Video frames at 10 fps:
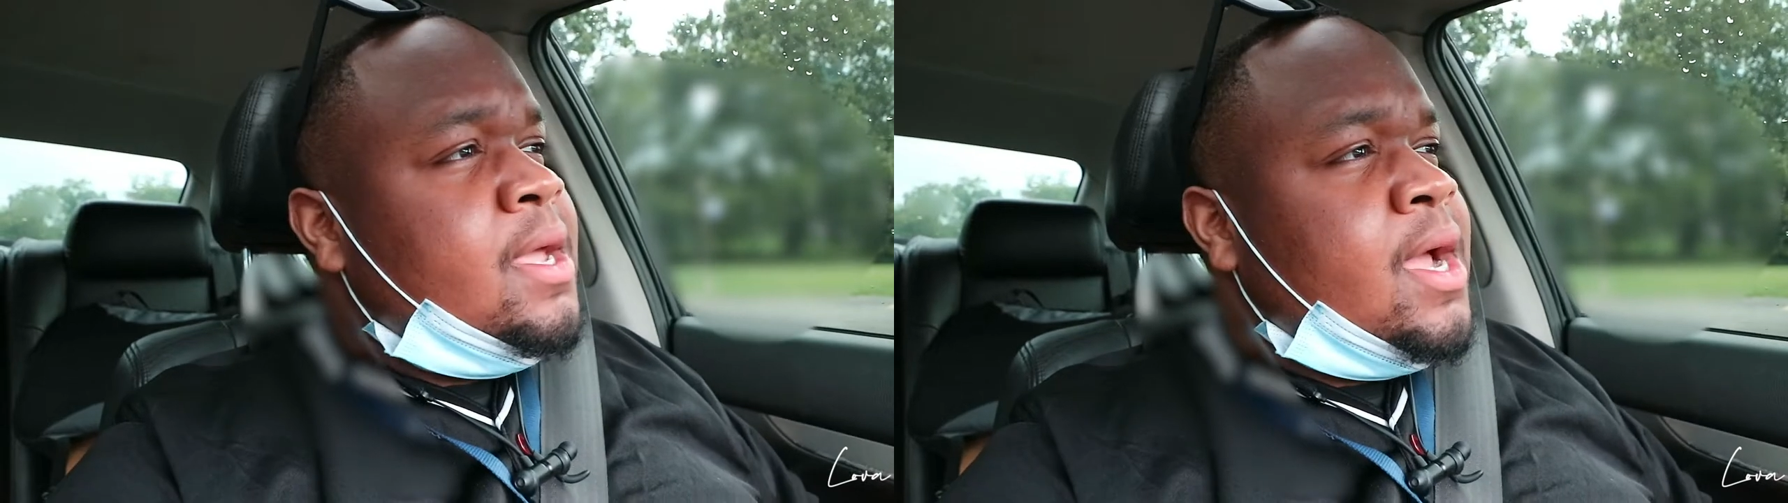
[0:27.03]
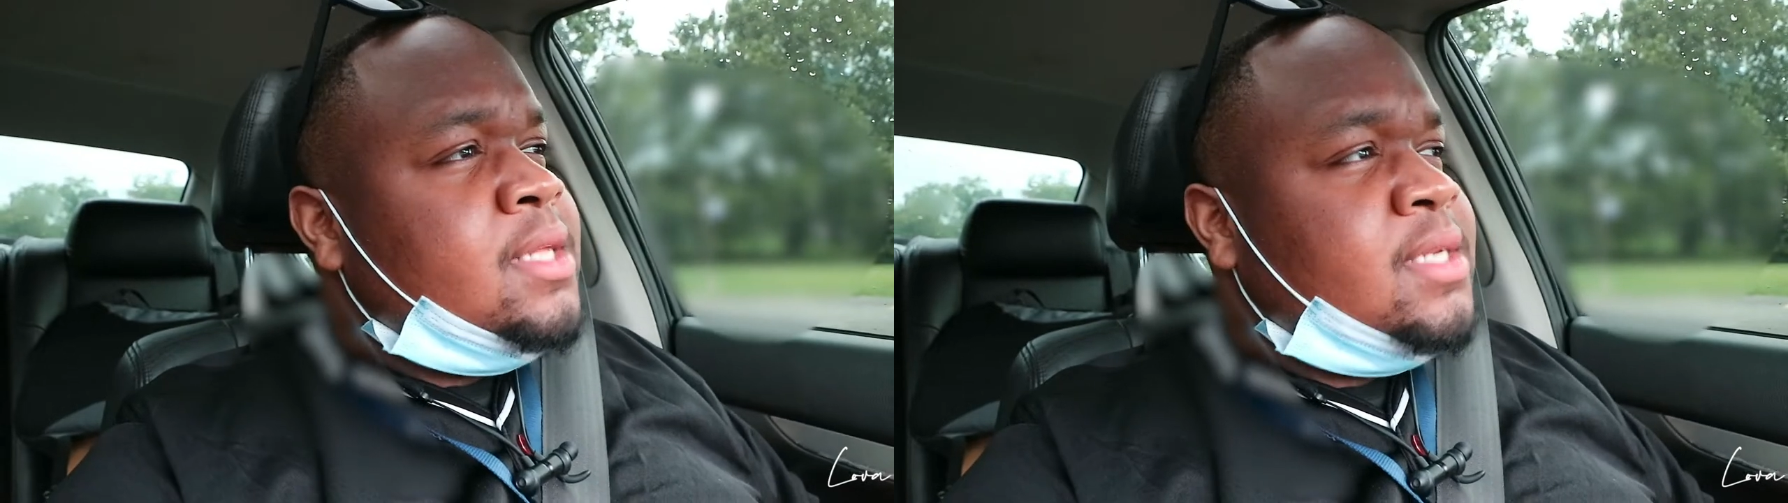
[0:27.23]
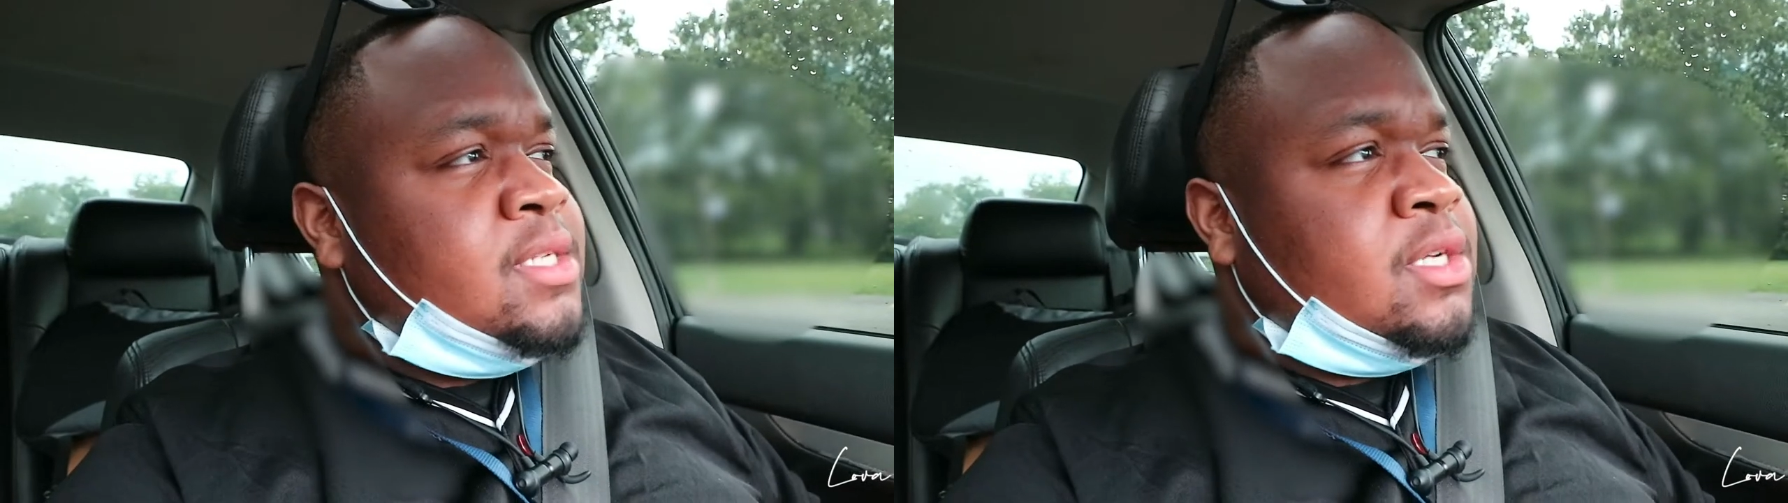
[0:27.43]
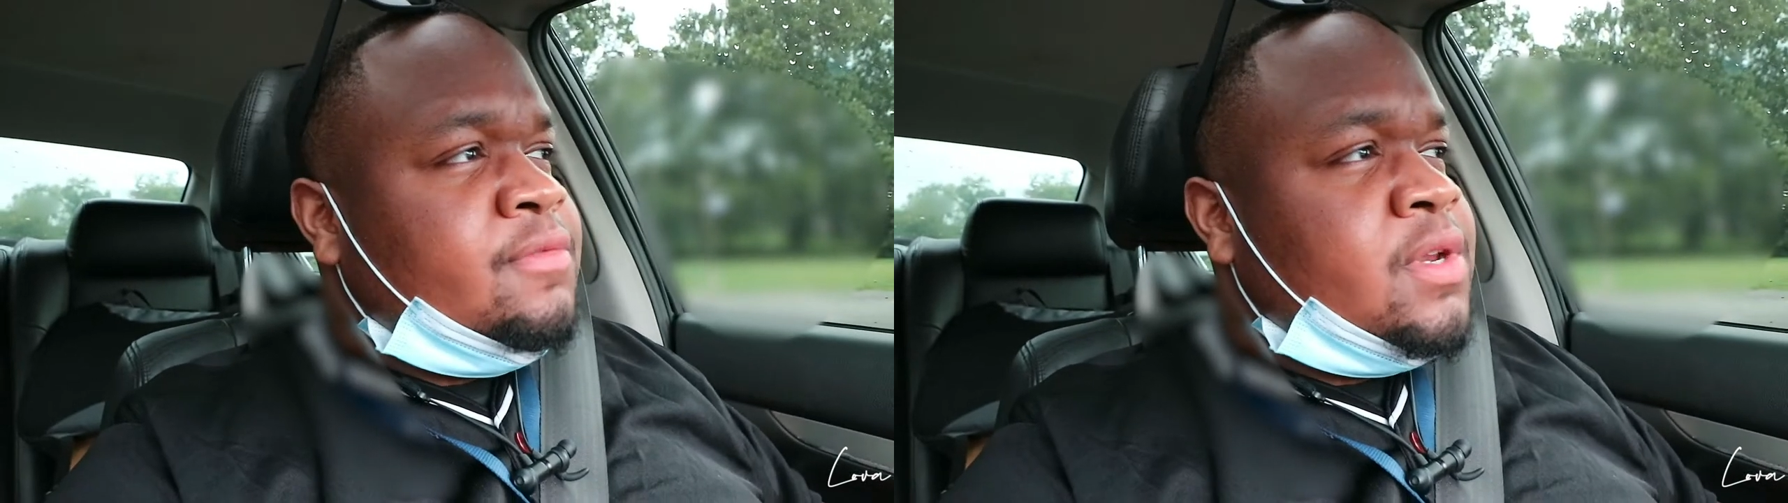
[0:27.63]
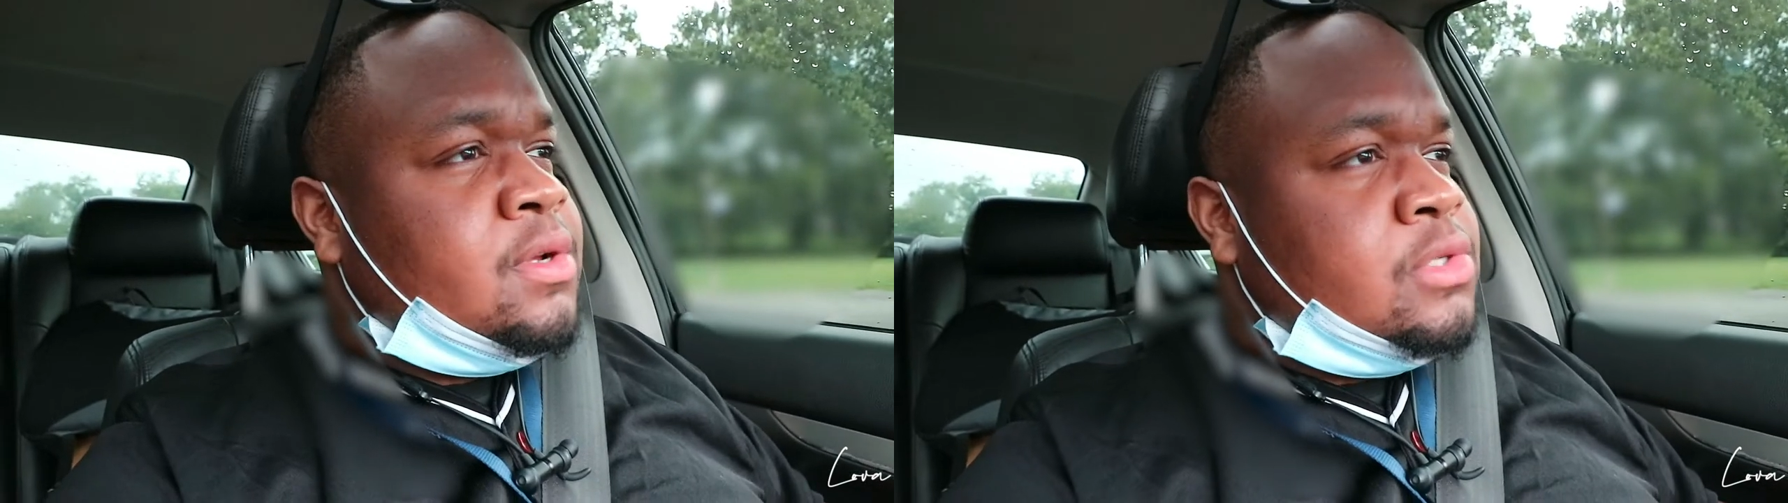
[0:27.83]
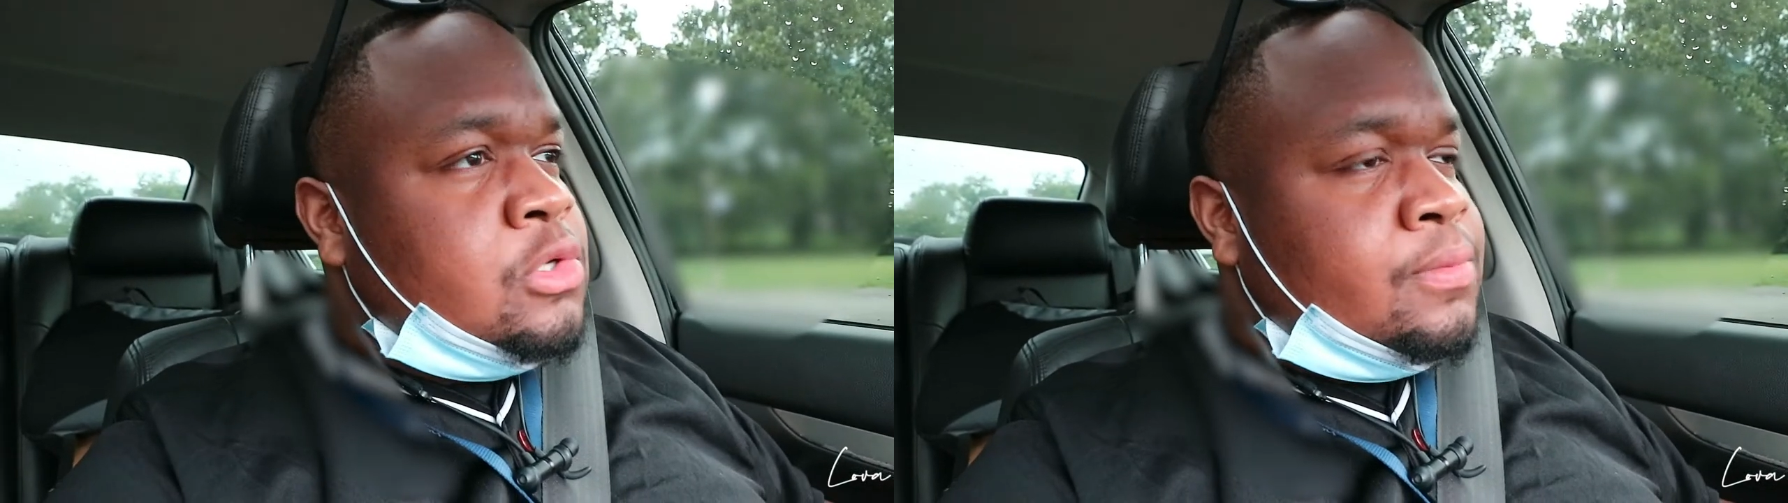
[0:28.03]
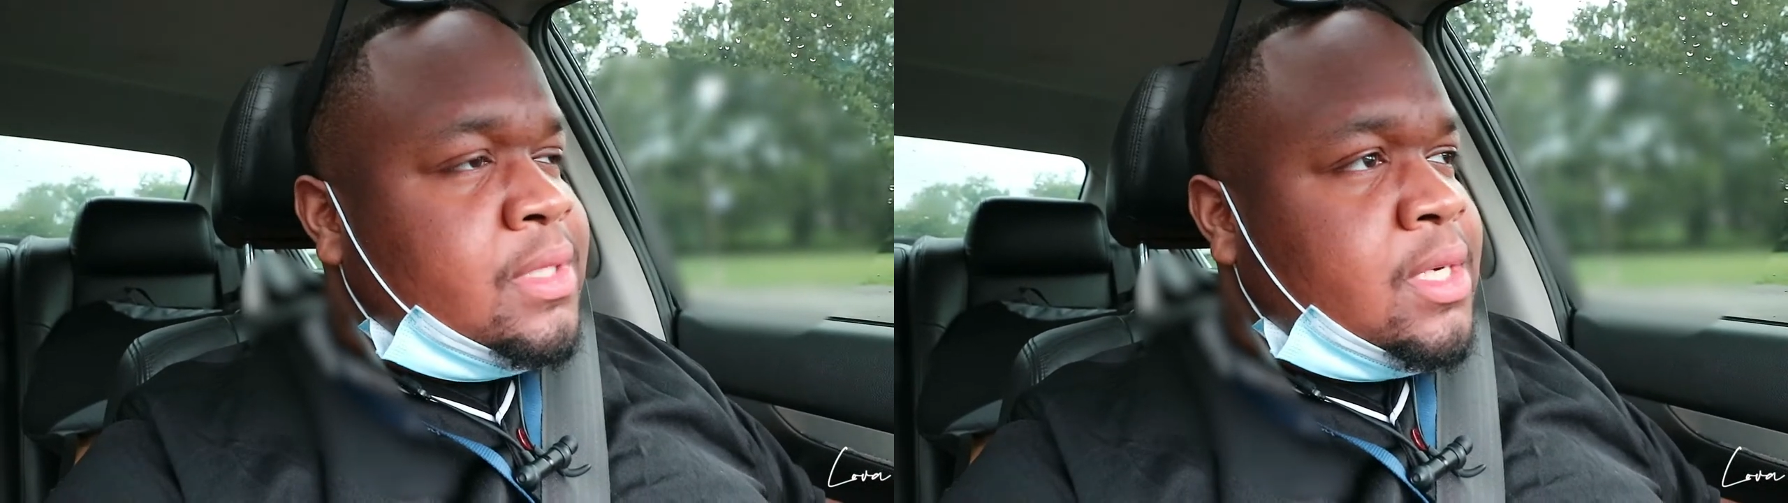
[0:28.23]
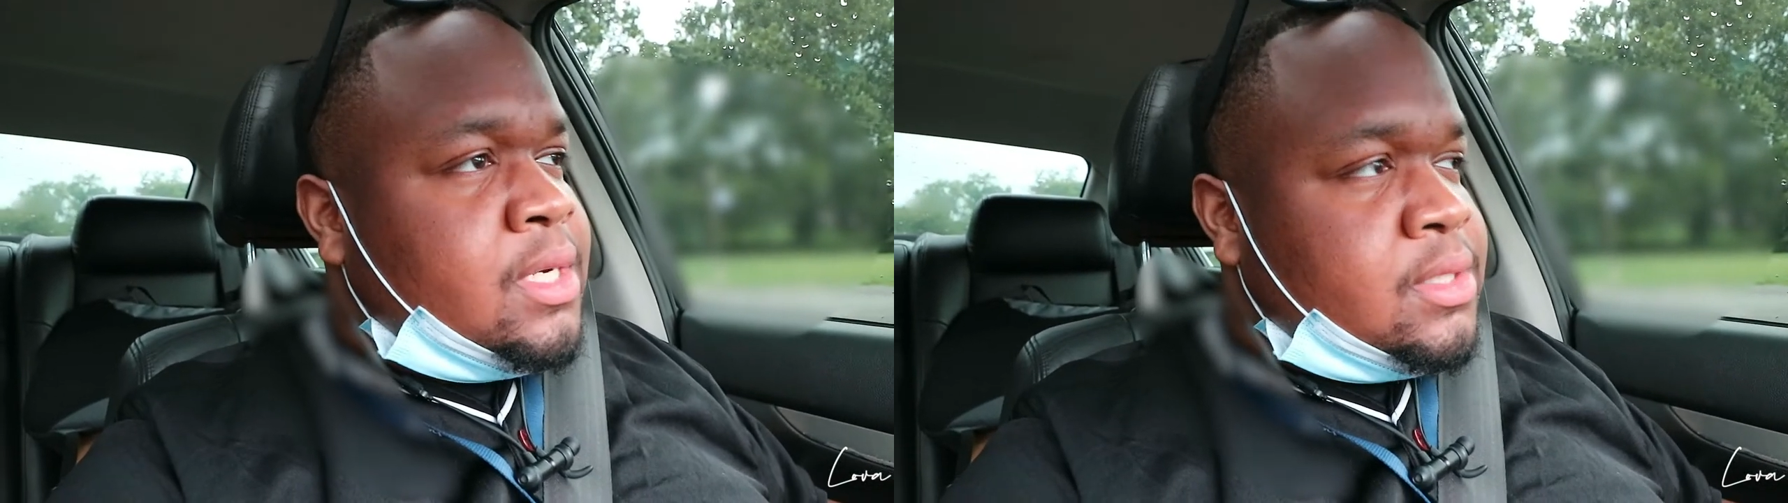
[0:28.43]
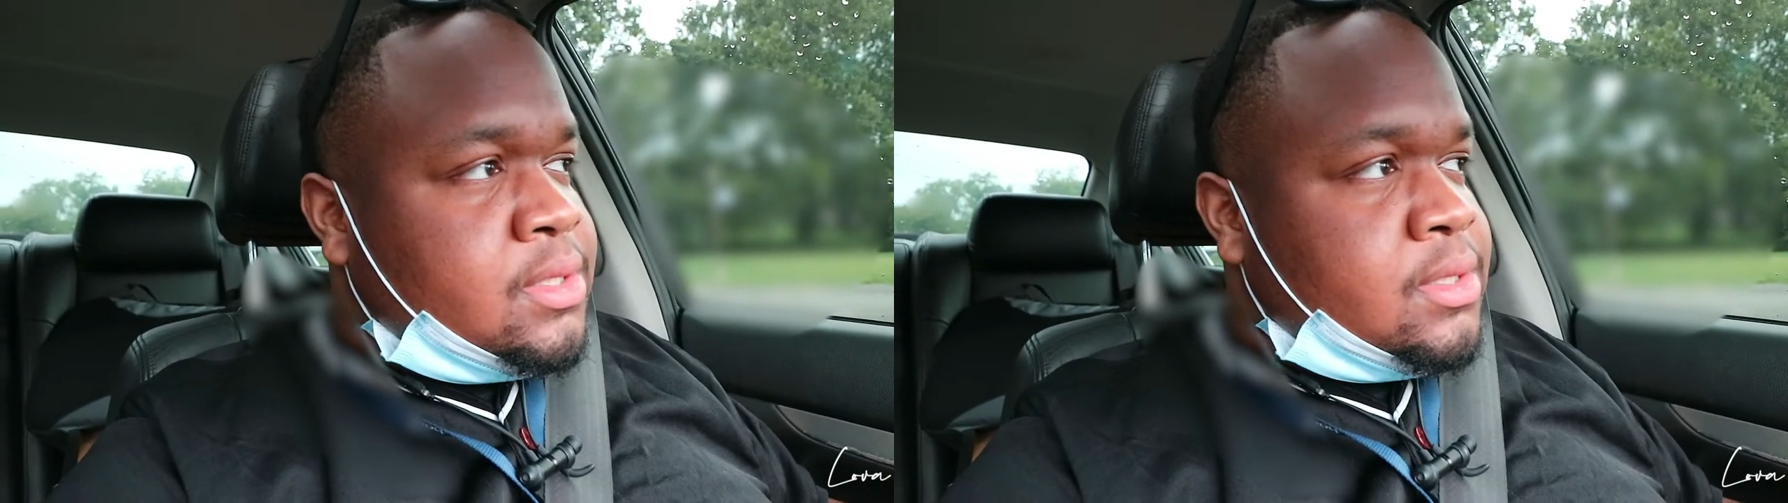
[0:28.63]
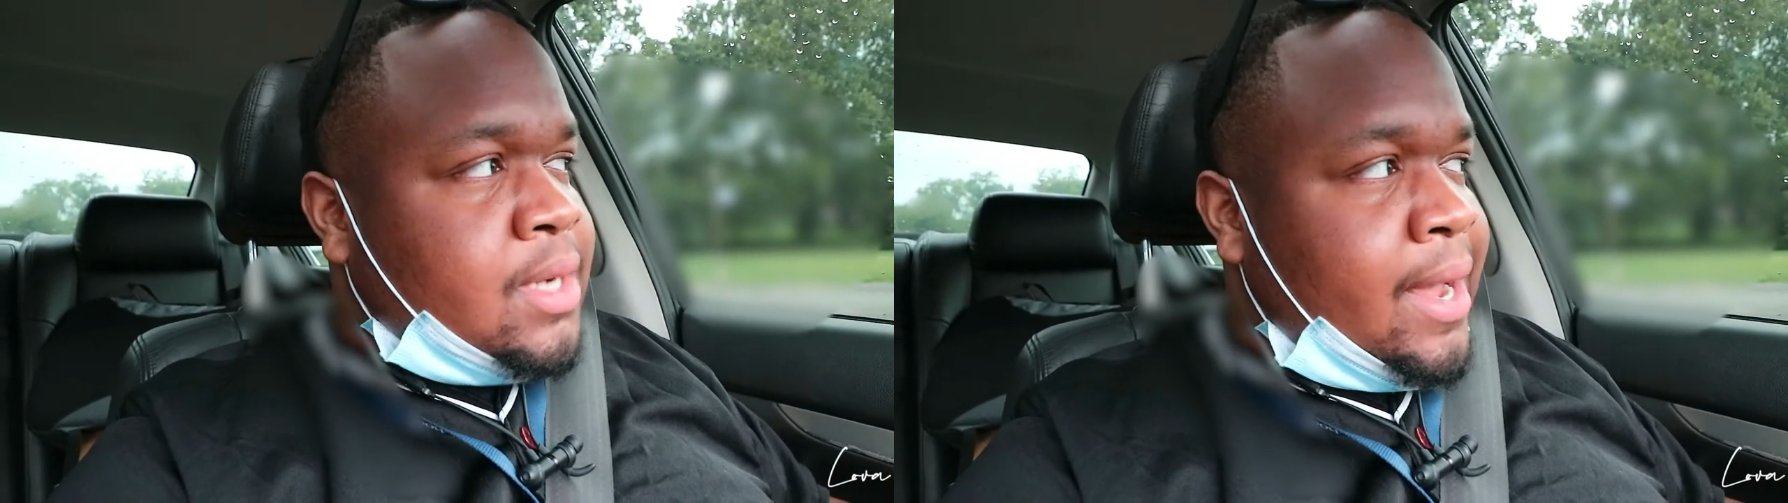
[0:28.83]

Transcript: And today's a good video too because